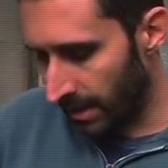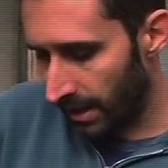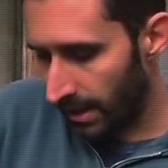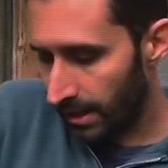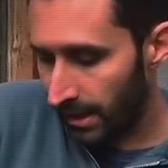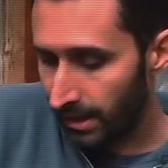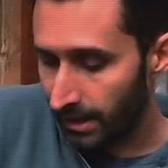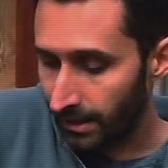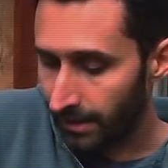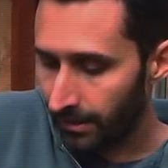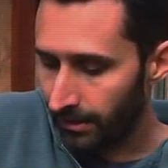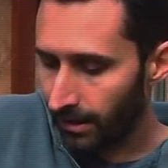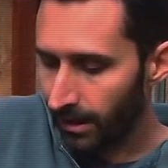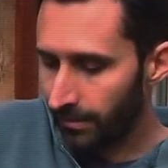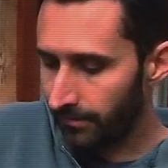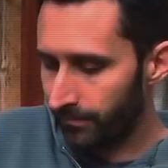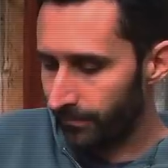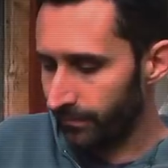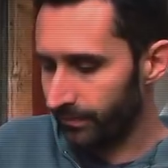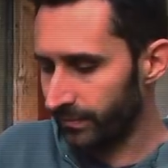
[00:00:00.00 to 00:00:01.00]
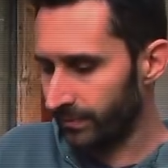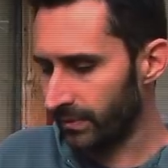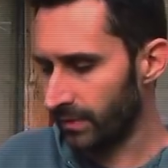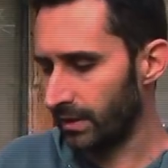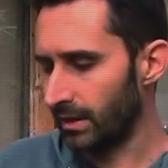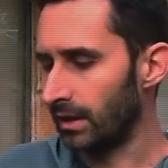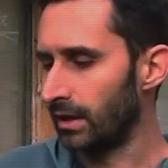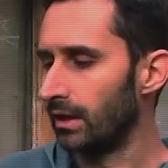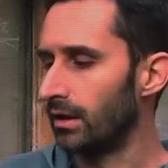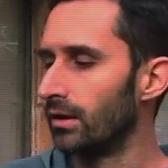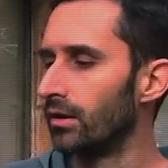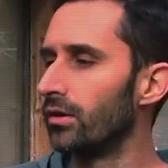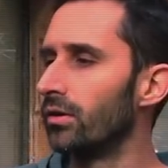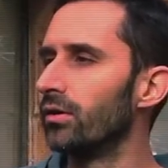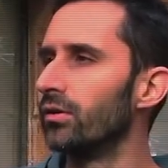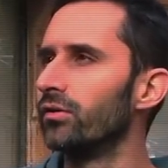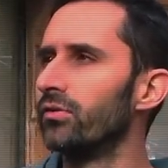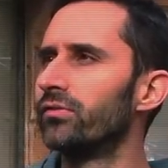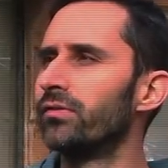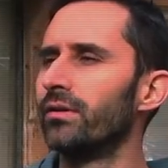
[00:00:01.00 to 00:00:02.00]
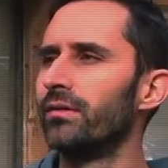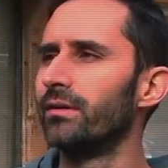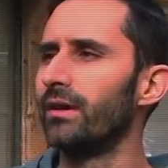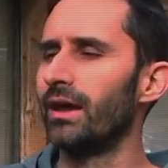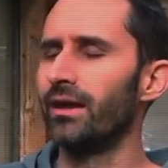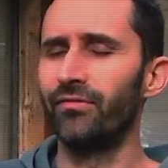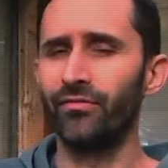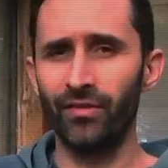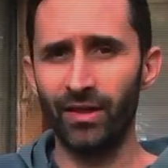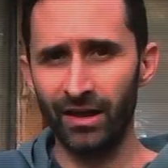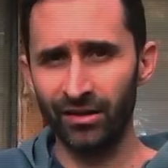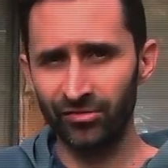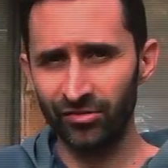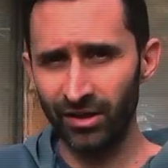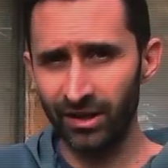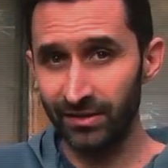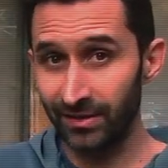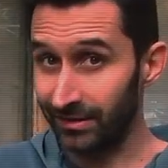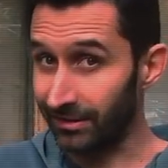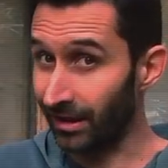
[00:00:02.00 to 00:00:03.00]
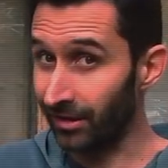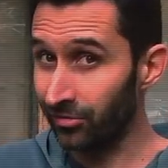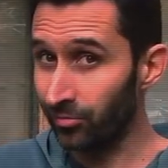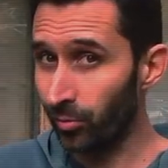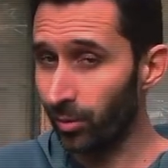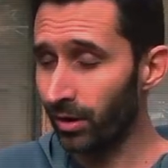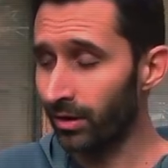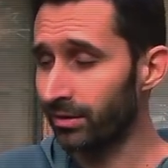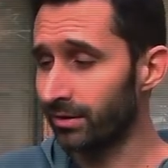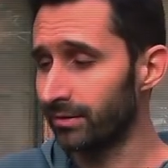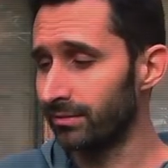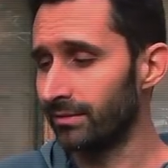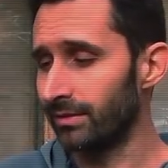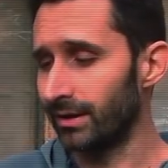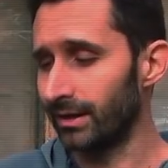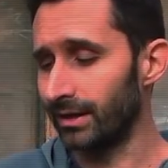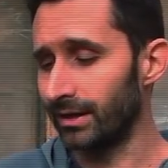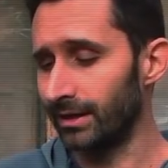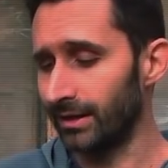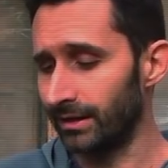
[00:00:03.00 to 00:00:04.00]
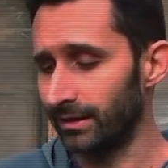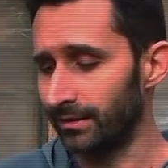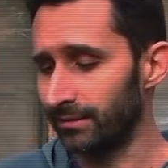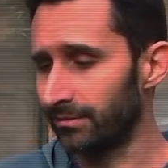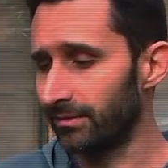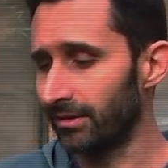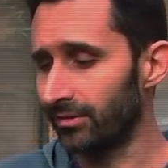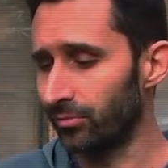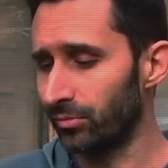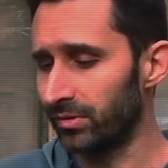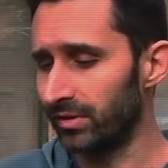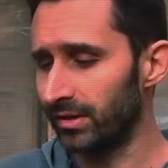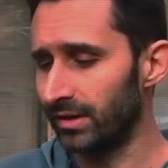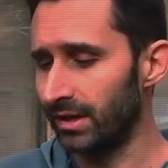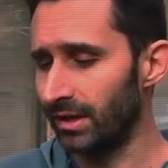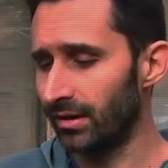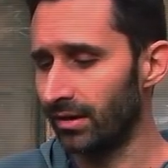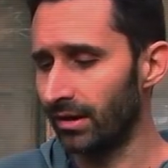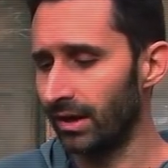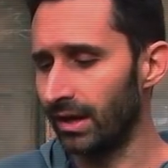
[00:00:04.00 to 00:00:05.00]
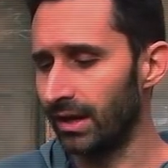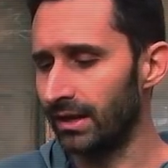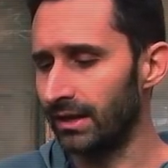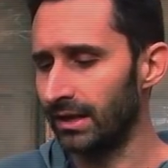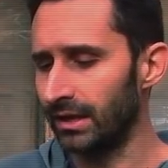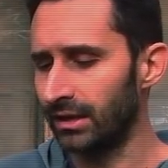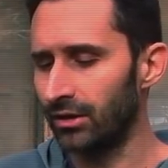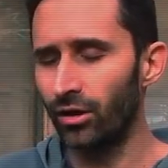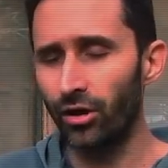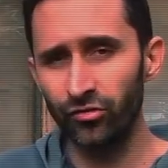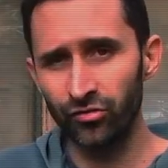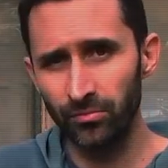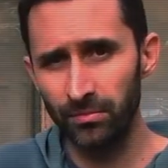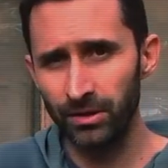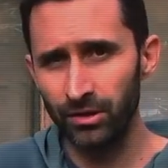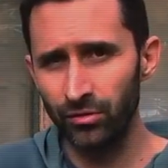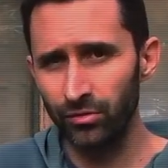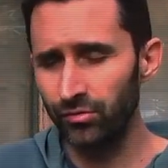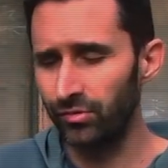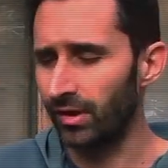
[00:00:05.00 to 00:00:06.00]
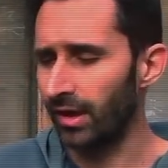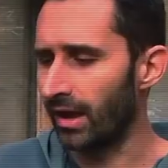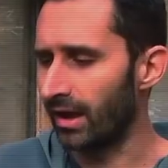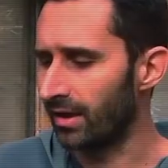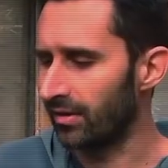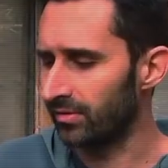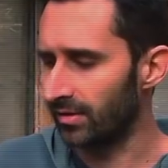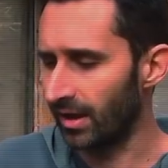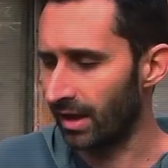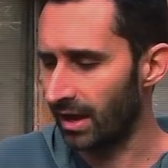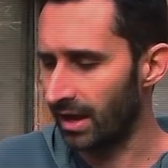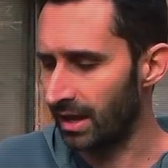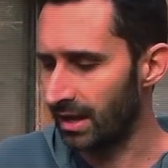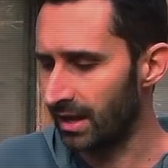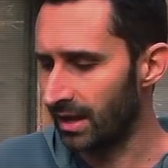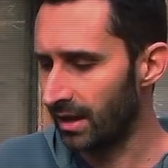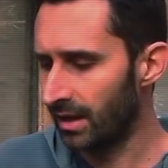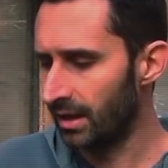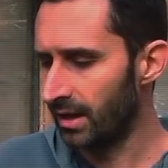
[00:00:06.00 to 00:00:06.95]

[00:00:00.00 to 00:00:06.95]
Uh, ah, here's a flashlight that does work because uh, it was in here and it can also be used as a